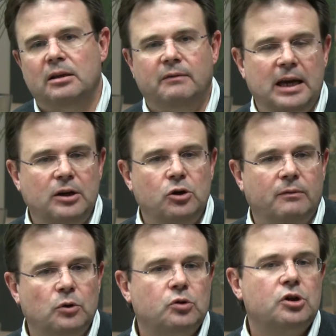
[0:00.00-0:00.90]
the value
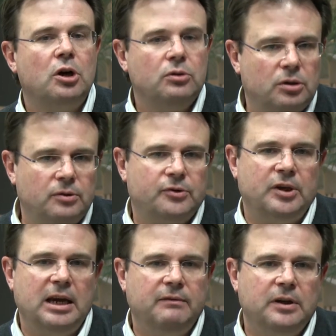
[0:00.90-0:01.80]
of your total
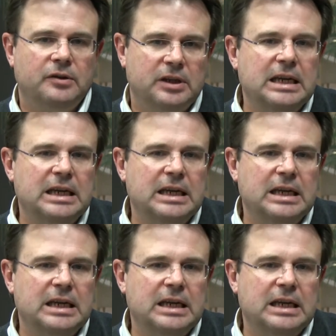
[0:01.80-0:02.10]
savings,